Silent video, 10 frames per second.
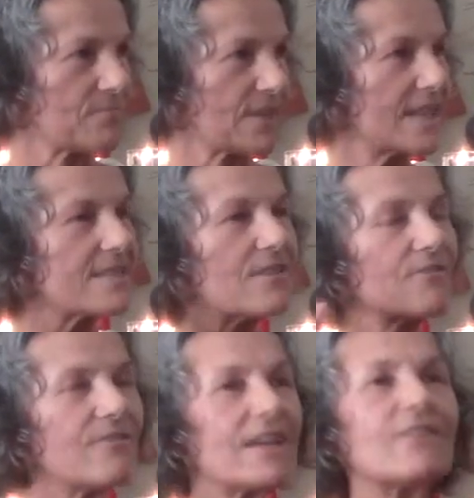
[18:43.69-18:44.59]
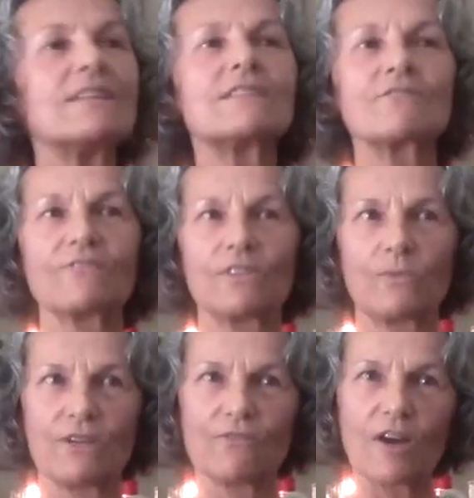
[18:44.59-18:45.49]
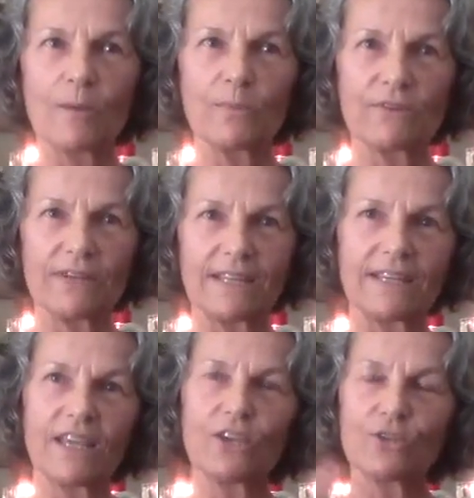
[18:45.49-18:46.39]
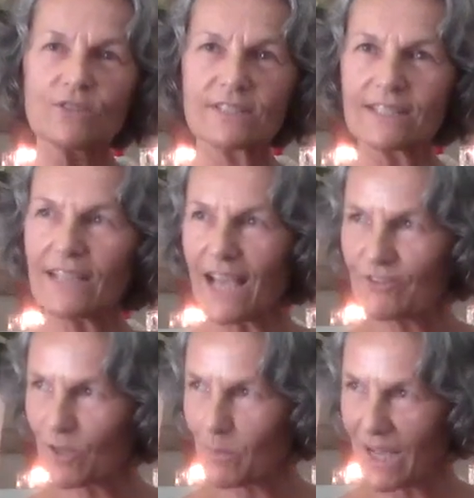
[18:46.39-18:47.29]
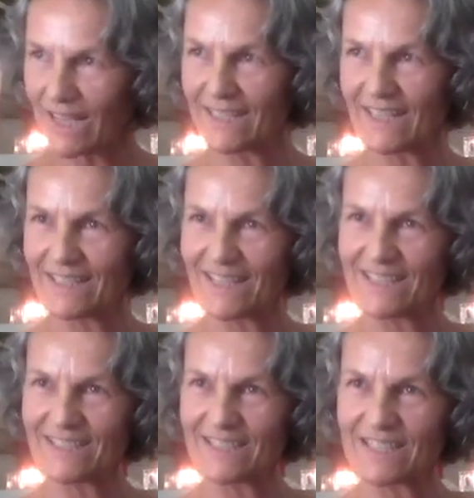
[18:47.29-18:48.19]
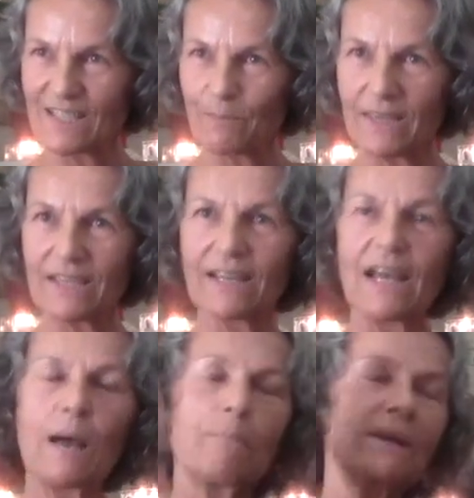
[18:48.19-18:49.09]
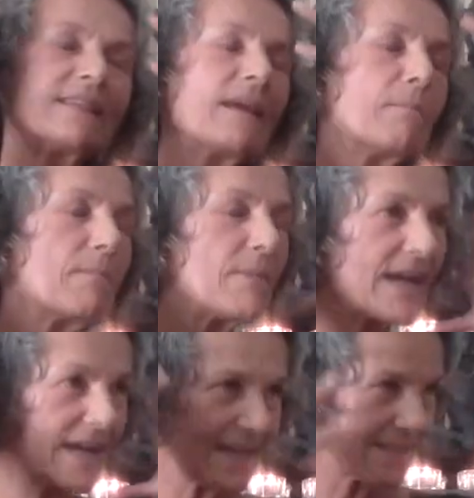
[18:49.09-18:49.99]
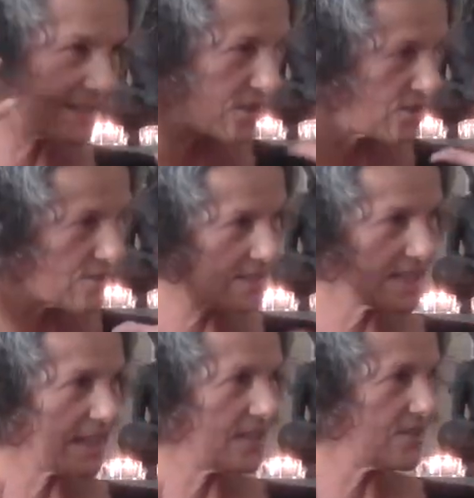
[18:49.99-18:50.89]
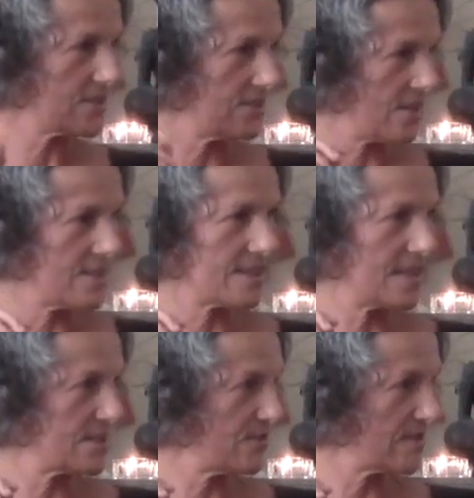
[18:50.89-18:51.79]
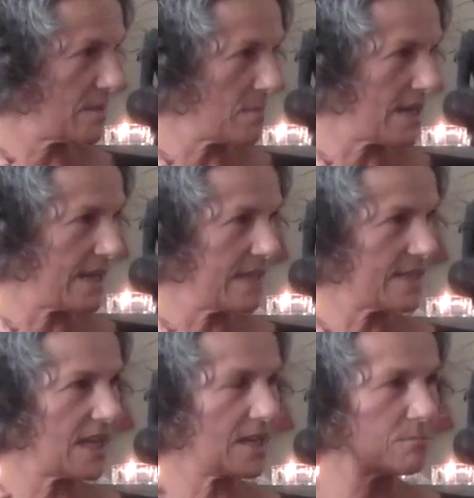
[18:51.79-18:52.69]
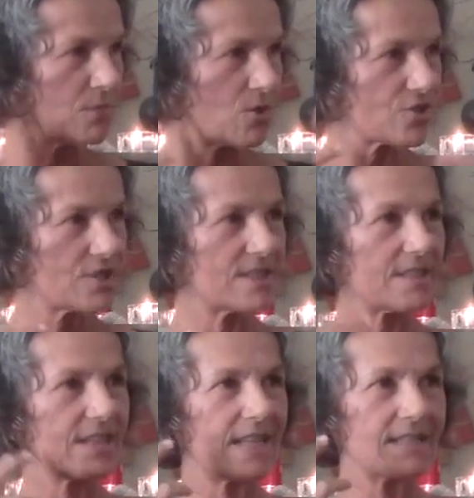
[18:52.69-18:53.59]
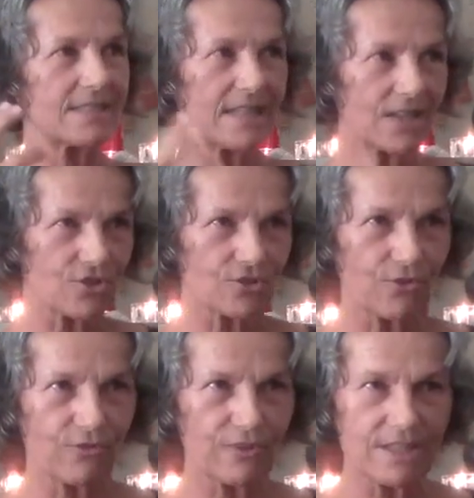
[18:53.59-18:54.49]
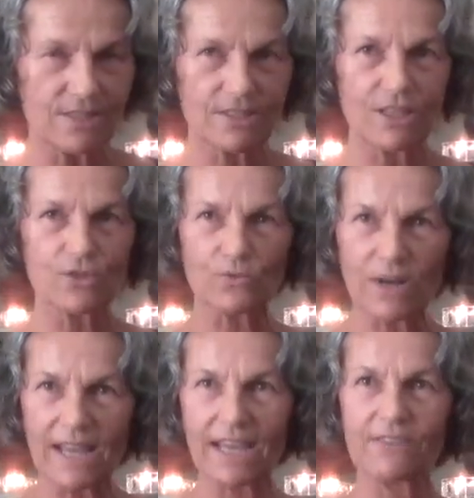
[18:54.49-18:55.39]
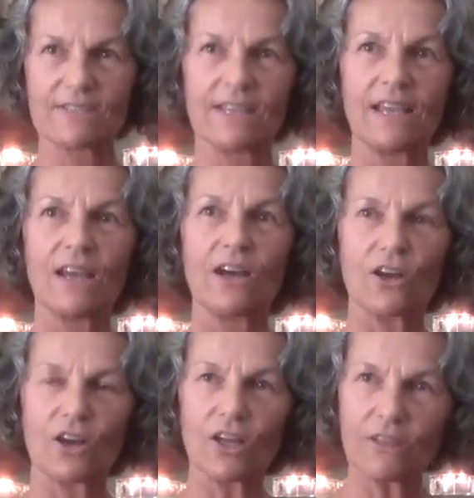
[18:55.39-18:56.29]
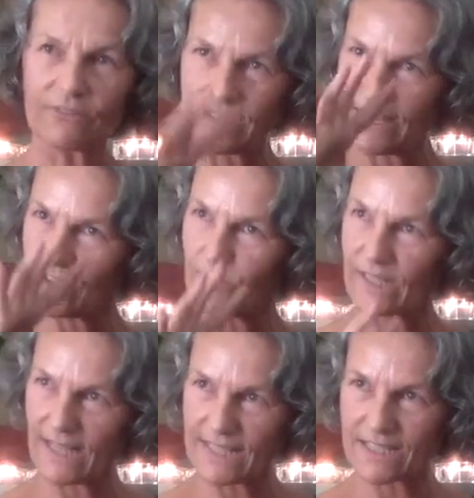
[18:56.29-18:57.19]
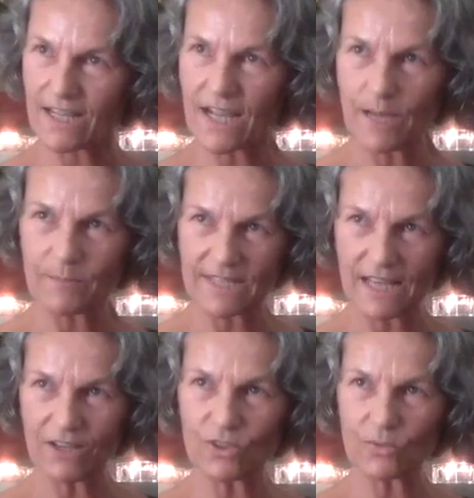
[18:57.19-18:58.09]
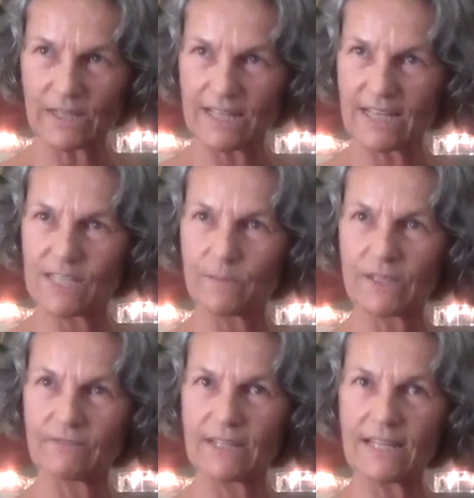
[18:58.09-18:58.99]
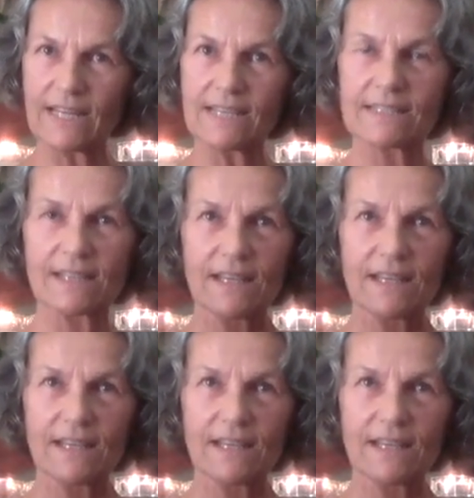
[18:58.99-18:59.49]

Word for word: It's a very different way of operating. You still have your body, that doesn't disappear, but the mind, the continuous nonsense of the mind, the emotions, the instinctual fears, the drives, all of this, when that's calmed down, when it has been released,